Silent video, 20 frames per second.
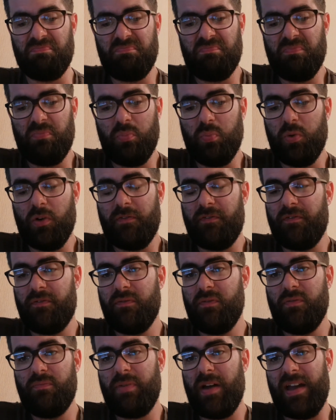were
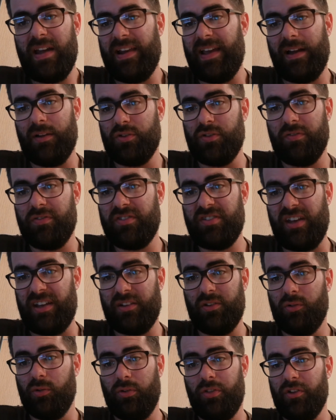barely out of
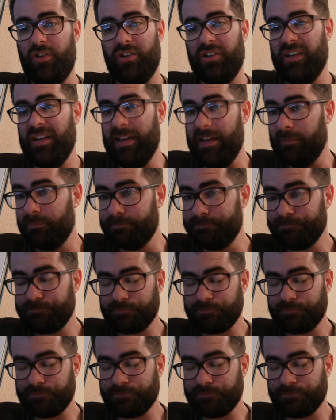second or third gear.